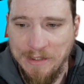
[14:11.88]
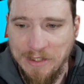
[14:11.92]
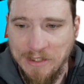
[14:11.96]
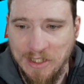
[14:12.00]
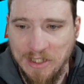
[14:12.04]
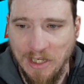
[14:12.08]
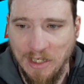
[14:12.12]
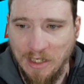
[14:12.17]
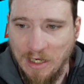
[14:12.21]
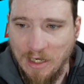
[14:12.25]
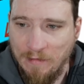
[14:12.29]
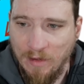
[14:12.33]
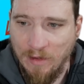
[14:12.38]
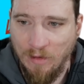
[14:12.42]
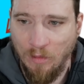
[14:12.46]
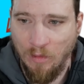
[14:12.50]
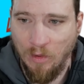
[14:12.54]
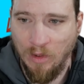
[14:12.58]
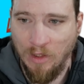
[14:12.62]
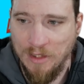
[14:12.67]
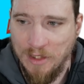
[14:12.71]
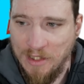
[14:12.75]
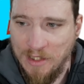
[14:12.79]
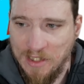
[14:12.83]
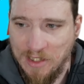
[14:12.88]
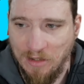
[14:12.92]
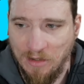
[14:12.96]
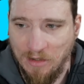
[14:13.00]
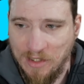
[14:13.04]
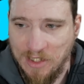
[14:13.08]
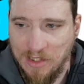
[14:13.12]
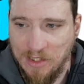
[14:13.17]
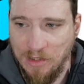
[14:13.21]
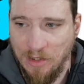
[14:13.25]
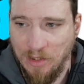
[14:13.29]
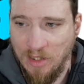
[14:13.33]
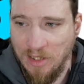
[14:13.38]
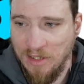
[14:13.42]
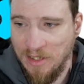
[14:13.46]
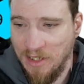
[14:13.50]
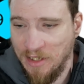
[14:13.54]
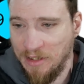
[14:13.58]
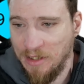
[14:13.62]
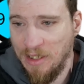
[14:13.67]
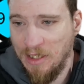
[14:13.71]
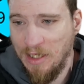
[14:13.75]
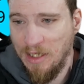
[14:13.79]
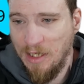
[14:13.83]
think every one of these looks good.
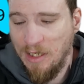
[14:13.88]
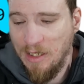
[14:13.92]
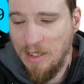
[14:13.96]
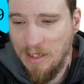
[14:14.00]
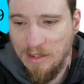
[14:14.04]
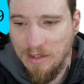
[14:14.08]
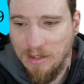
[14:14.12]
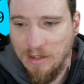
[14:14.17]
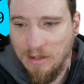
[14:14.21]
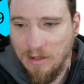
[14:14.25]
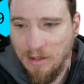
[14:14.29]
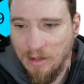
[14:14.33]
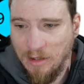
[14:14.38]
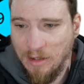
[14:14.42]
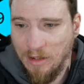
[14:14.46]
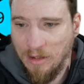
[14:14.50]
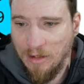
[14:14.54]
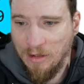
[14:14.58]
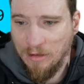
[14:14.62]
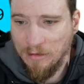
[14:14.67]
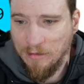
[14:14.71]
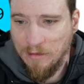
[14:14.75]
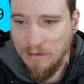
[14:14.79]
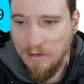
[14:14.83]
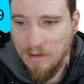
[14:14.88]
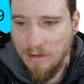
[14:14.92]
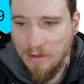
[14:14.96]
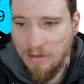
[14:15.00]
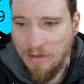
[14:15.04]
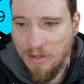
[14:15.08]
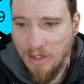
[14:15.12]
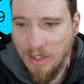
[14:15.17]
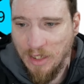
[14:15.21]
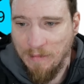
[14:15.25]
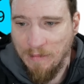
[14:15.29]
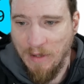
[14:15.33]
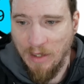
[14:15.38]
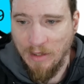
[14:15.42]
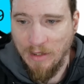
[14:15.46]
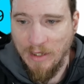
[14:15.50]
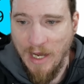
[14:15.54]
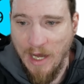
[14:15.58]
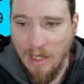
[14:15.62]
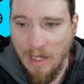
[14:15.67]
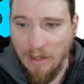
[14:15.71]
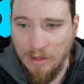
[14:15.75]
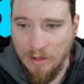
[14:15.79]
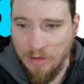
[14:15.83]
And the thing about
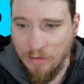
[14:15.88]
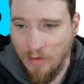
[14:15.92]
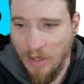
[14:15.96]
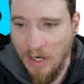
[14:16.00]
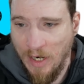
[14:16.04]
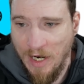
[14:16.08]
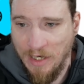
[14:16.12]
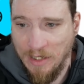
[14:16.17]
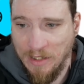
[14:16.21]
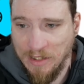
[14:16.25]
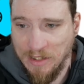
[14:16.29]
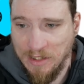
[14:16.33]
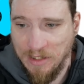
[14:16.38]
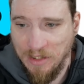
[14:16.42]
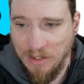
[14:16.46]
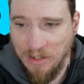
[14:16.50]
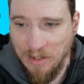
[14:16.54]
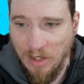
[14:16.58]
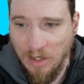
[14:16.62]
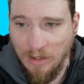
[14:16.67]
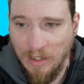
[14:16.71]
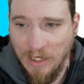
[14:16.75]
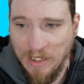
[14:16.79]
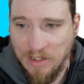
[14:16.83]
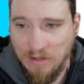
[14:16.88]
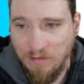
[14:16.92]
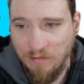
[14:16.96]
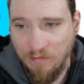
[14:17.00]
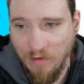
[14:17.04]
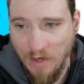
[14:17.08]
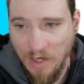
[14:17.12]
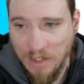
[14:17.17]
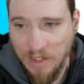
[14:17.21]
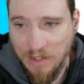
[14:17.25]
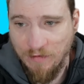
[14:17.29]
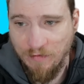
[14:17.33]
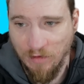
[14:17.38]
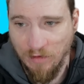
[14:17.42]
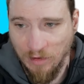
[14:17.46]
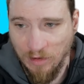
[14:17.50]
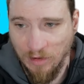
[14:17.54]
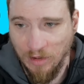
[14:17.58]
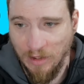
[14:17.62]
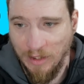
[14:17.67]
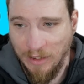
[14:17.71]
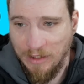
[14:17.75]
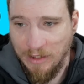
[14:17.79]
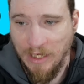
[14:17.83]
calendrier is, you know, that's French for
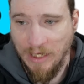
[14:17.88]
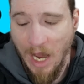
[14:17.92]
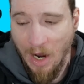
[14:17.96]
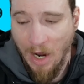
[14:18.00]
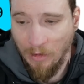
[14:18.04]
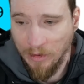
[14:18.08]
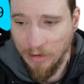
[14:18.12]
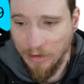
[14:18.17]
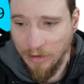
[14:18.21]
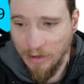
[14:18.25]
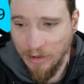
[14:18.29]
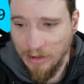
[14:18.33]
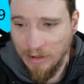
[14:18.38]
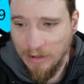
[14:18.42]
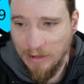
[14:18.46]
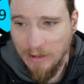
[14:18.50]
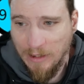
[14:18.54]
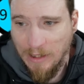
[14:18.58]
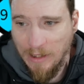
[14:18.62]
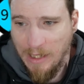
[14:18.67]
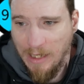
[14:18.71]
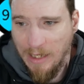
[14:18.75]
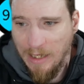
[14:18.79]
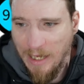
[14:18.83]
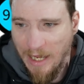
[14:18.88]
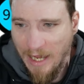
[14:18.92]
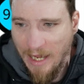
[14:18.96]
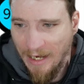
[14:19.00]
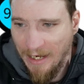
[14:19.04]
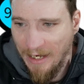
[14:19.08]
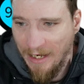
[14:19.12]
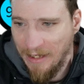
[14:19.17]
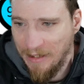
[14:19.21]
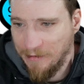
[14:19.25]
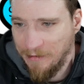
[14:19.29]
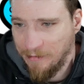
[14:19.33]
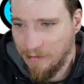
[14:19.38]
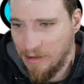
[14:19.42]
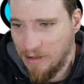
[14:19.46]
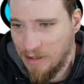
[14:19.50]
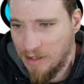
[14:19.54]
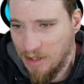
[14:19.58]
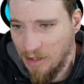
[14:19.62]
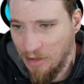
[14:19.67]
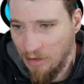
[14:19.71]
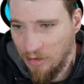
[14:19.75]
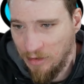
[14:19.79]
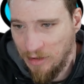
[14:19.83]
like calendar. And
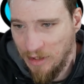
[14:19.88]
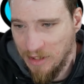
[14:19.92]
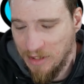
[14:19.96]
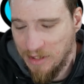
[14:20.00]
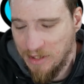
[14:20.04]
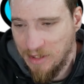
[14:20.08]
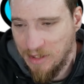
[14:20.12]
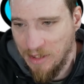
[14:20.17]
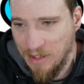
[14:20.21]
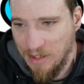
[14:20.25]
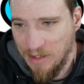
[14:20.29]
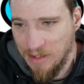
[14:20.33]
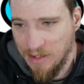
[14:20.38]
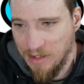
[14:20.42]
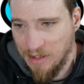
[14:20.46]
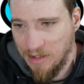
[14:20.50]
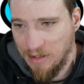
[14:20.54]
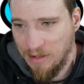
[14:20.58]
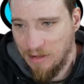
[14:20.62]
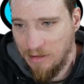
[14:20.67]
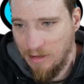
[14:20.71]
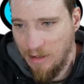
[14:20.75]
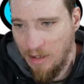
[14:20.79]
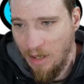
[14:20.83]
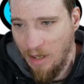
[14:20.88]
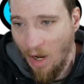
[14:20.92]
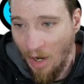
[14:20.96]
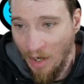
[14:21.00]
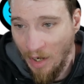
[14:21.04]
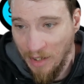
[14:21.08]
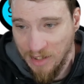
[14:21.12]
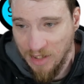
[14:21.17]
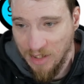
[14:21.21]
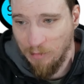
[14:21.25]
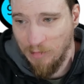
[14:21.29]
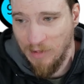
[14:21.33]
so this is awesome. It